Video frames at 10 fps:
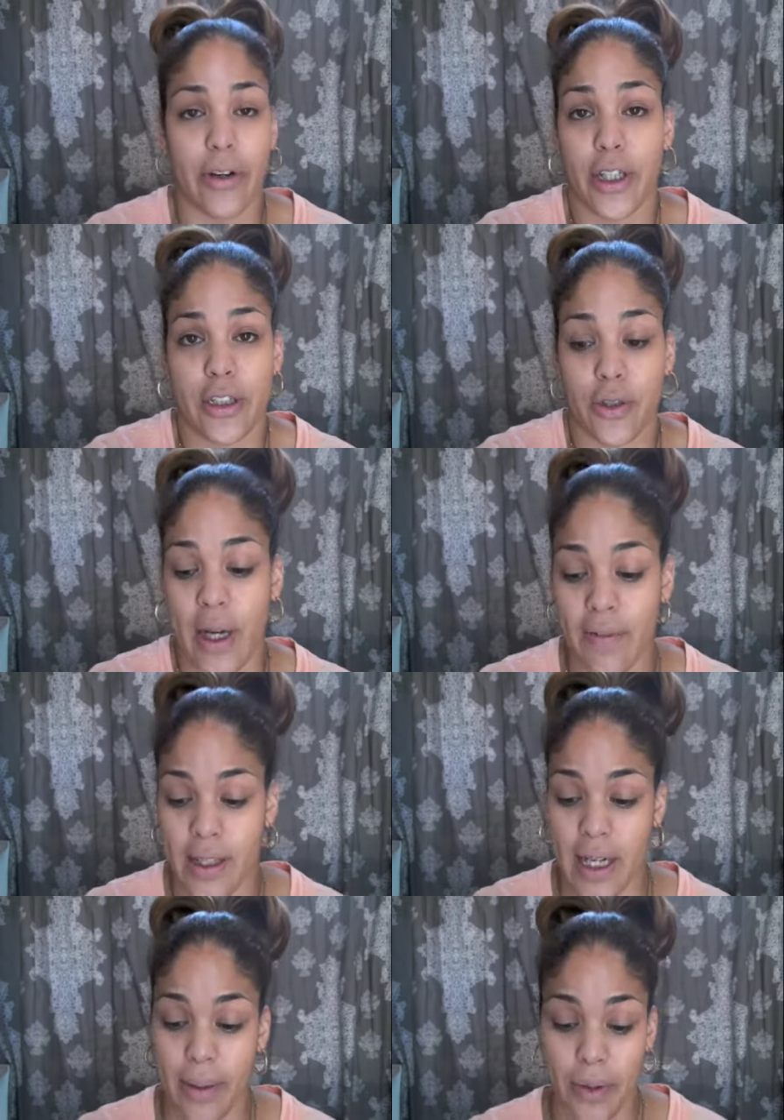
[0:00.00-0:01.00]
or you just don't have
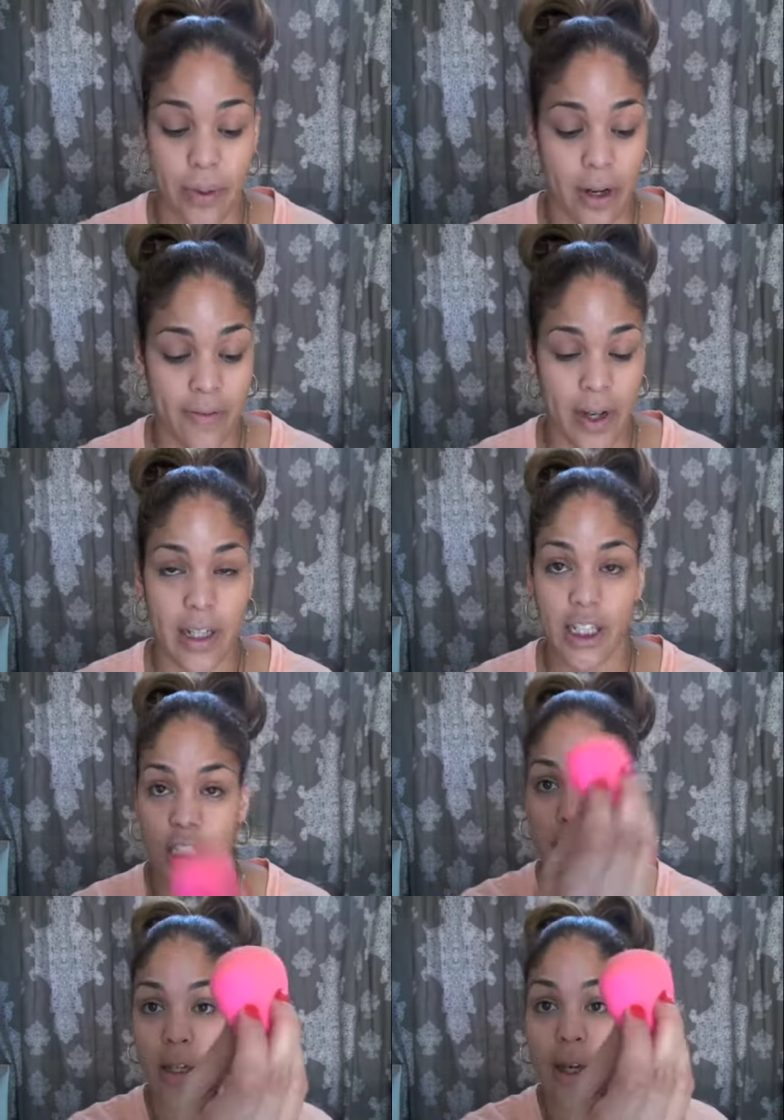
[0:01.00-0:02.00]
the time to put on
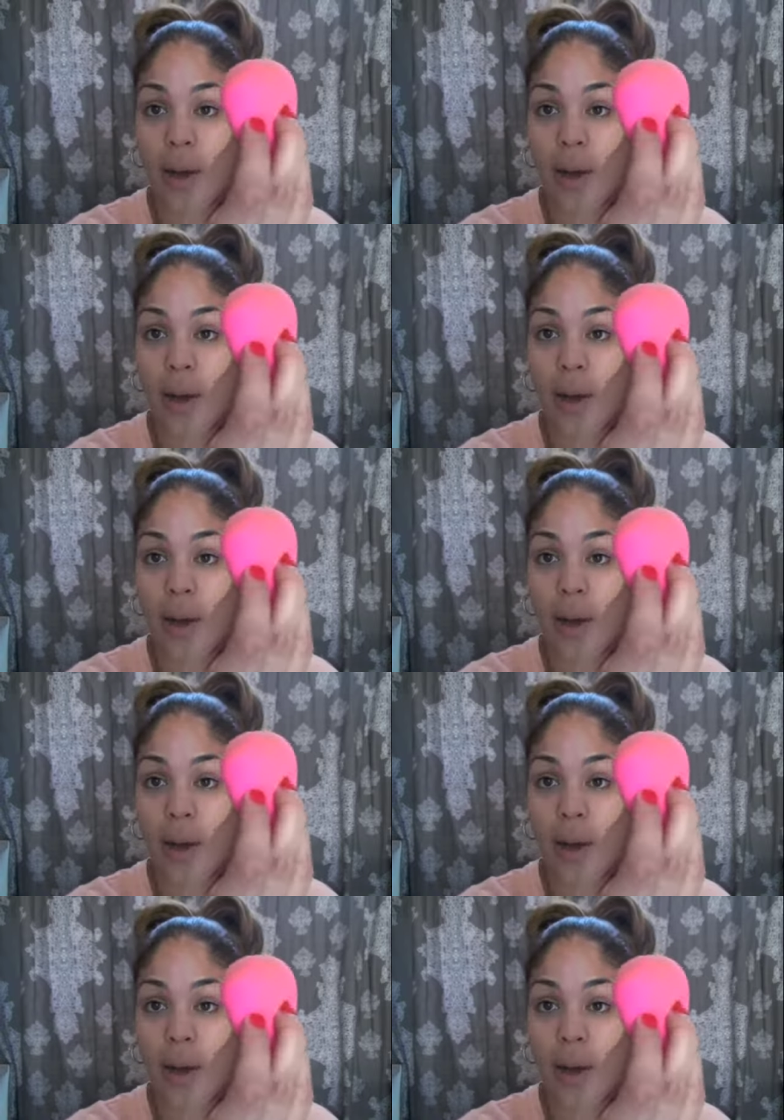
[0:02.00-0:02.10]
foundation.